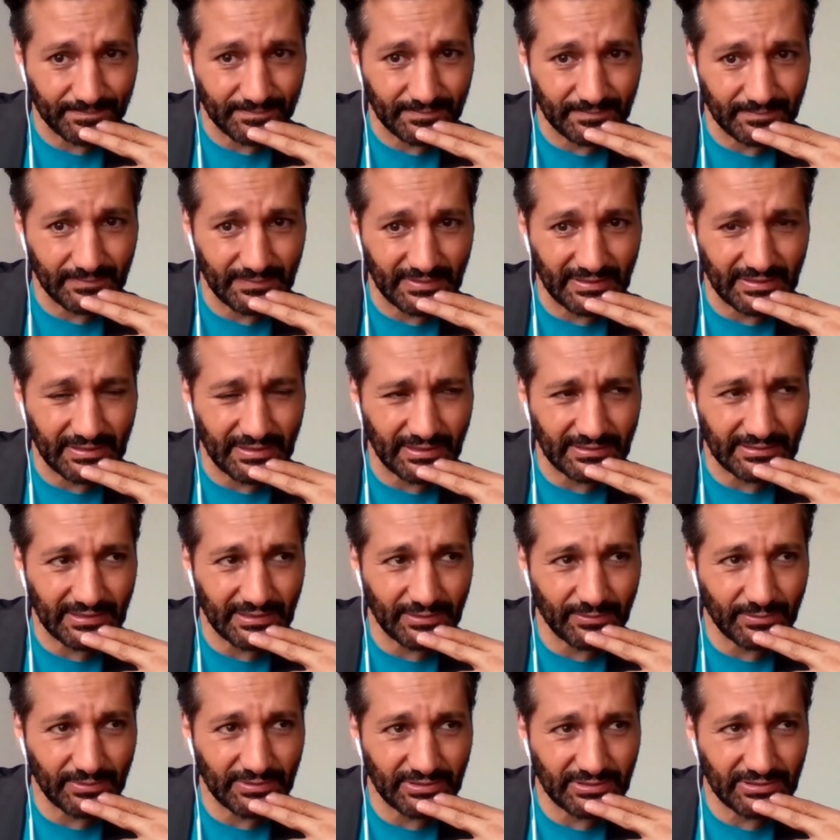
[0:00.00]
because he
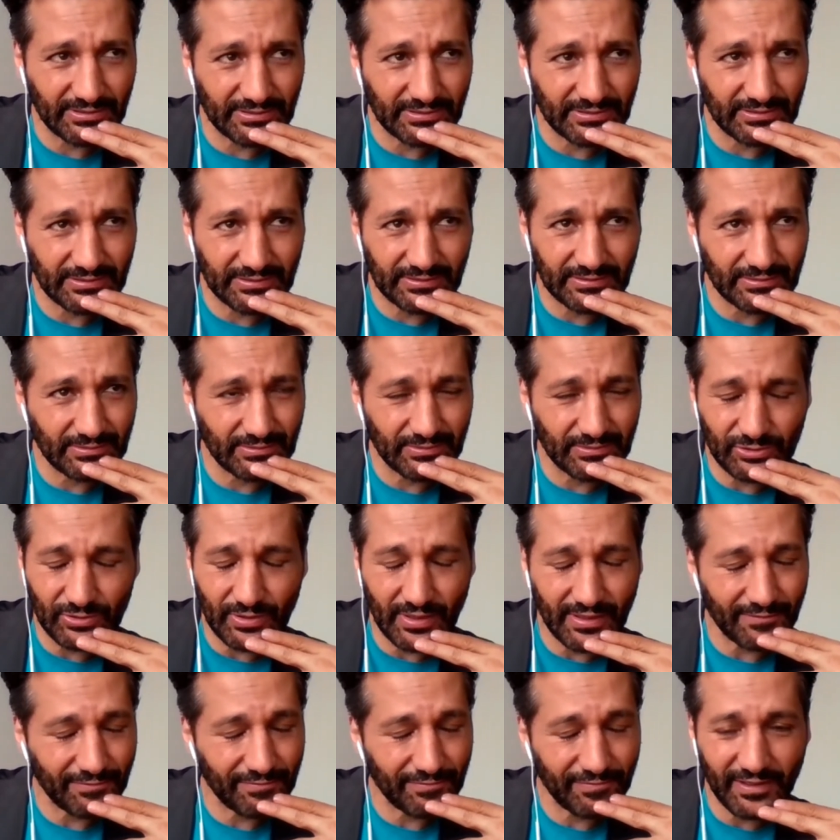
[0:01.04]
was trying
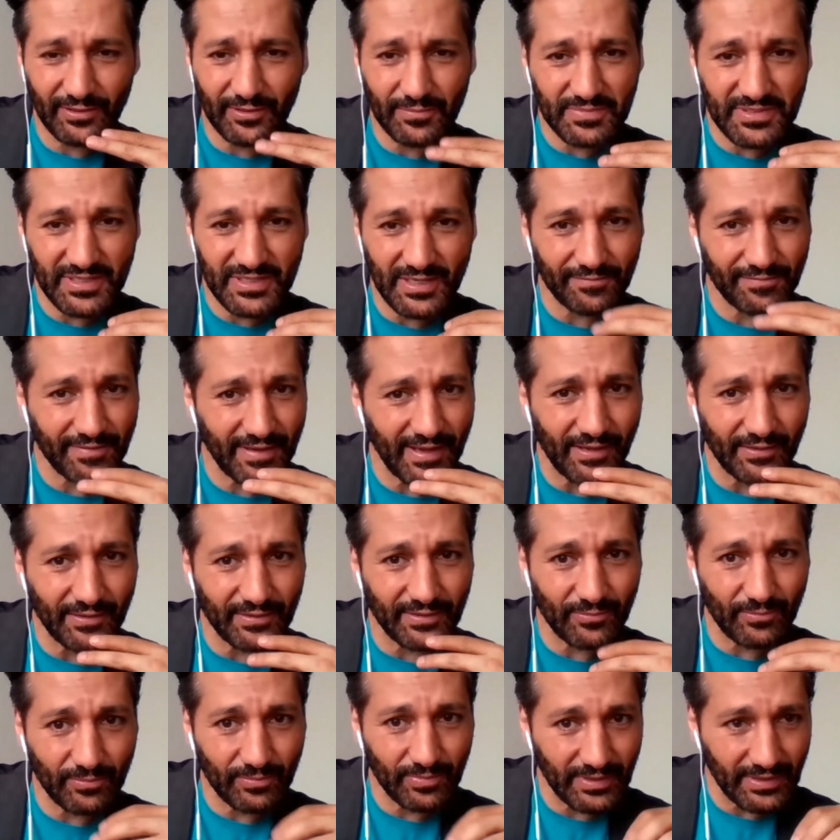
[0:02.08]
to figure himself out
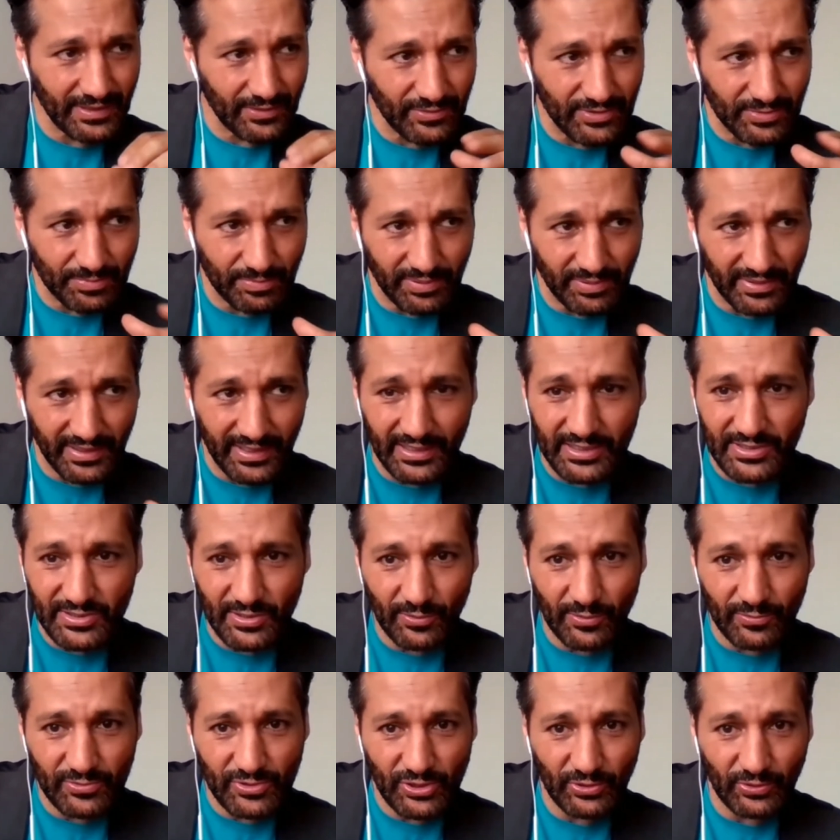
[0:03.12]
and he was playing his
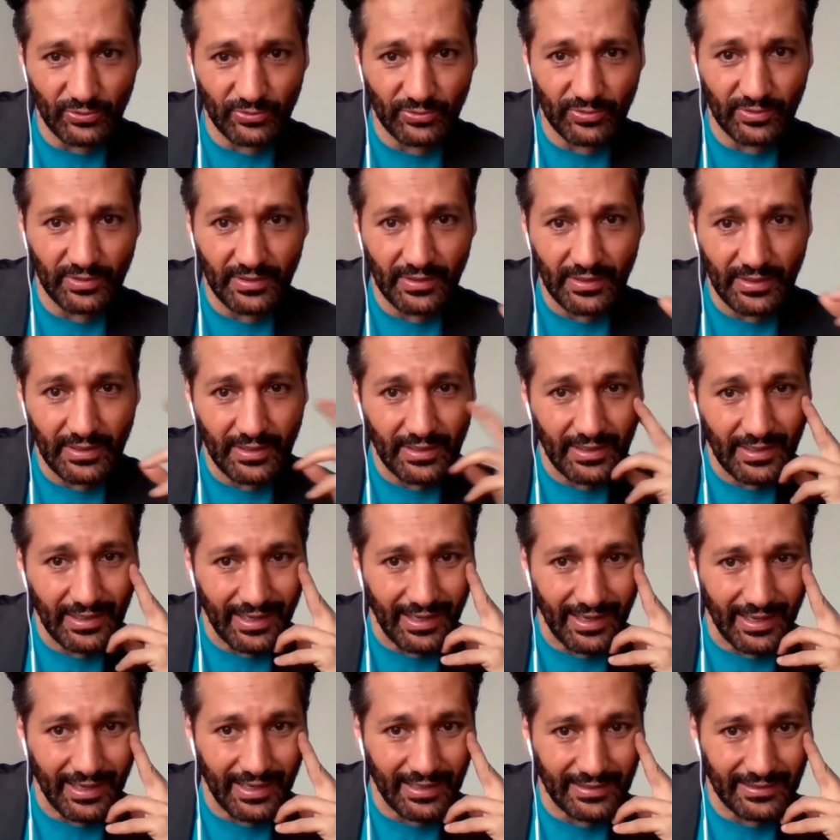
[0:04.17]
own tune.
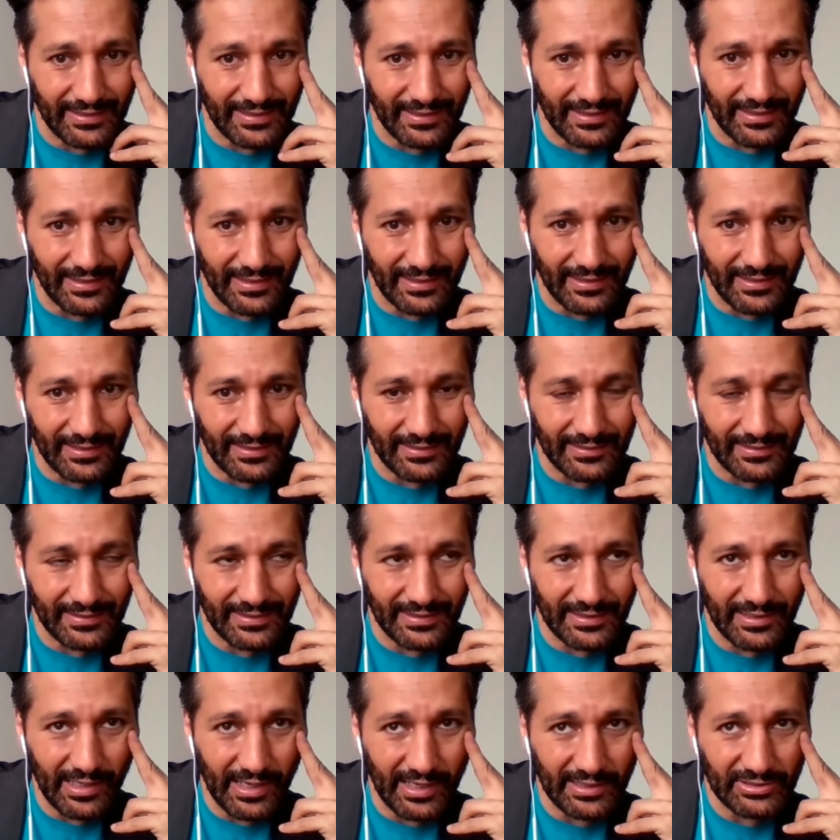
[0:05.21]
And he
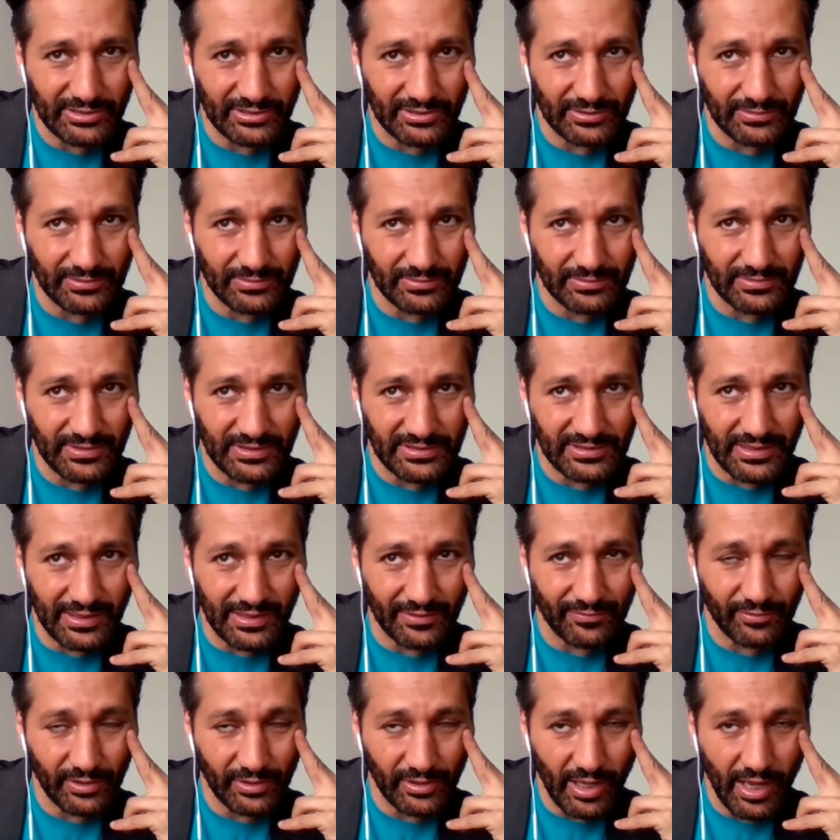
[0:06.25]
got to
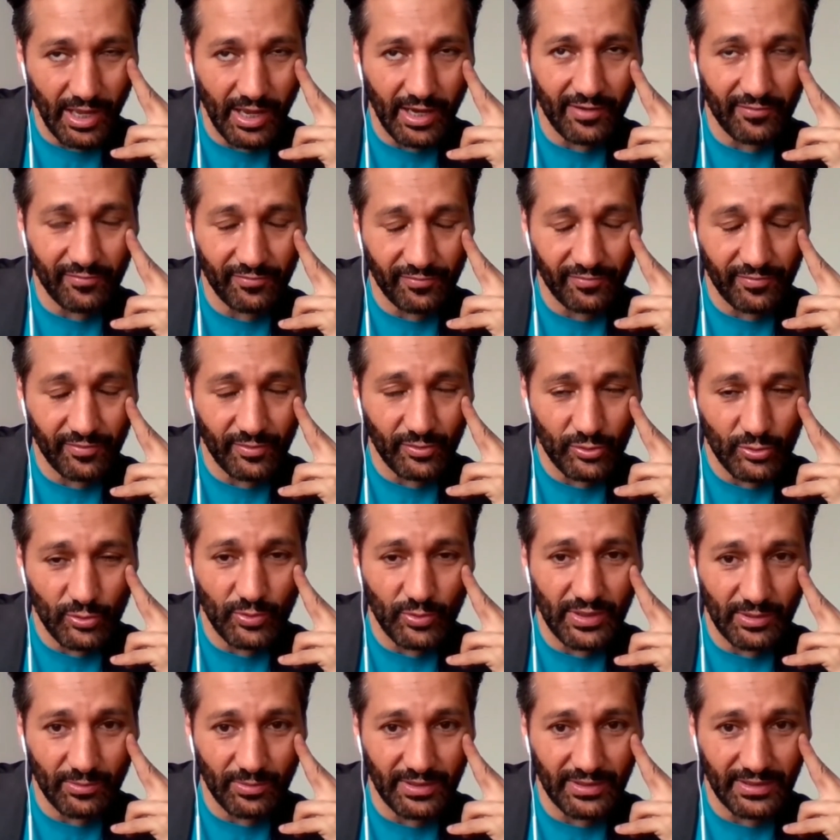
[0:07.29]
discover a lot of who
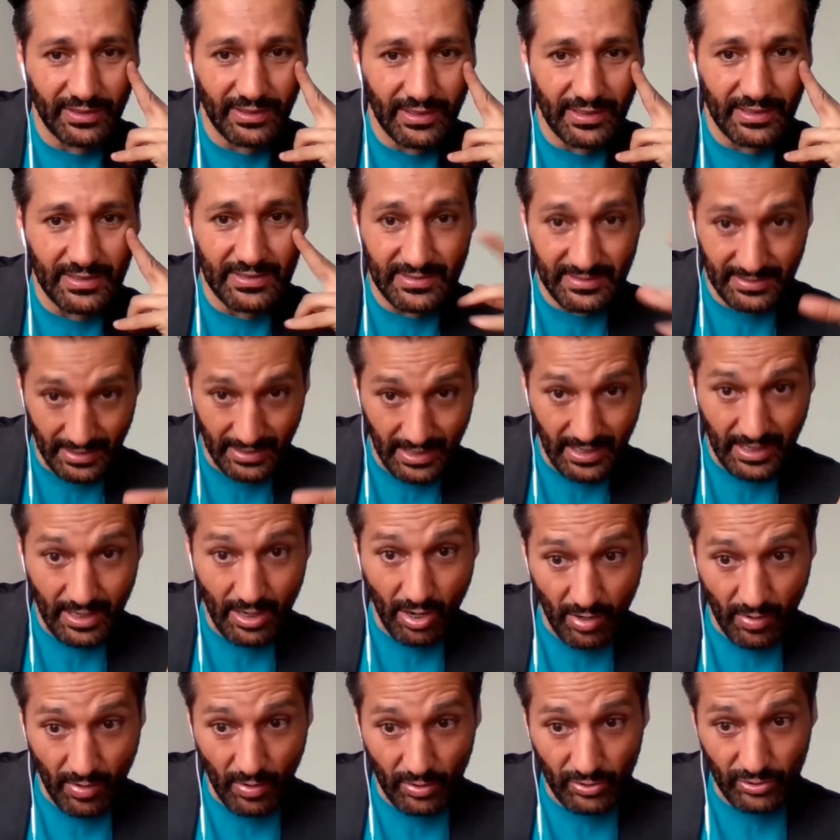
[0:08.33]
he really is
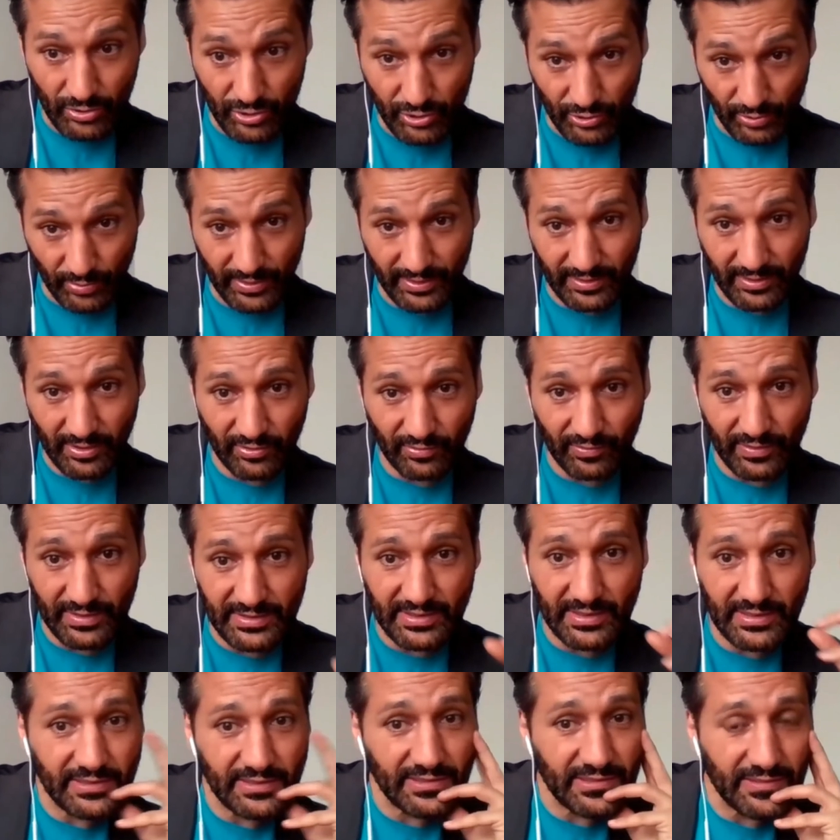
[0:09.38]
during the three
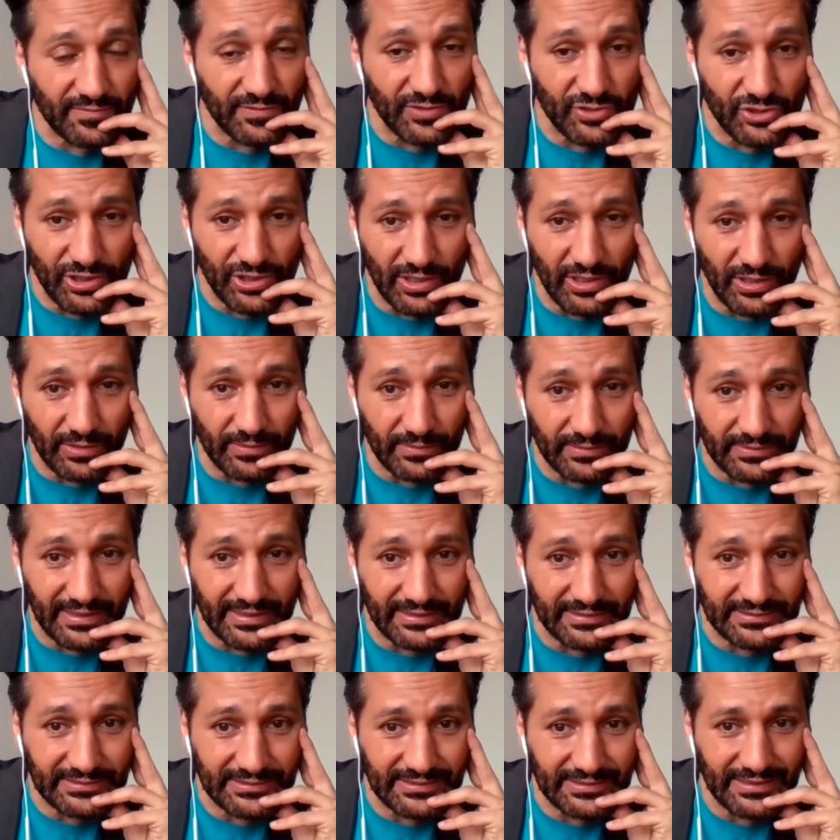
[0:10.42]
seasons of the show. And
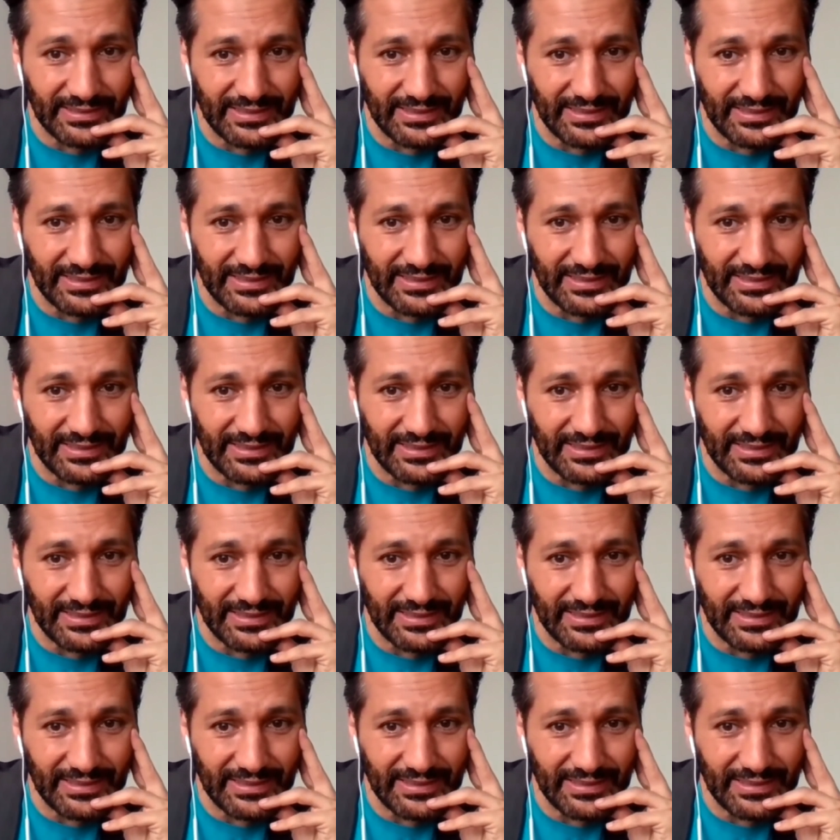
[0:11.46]
it's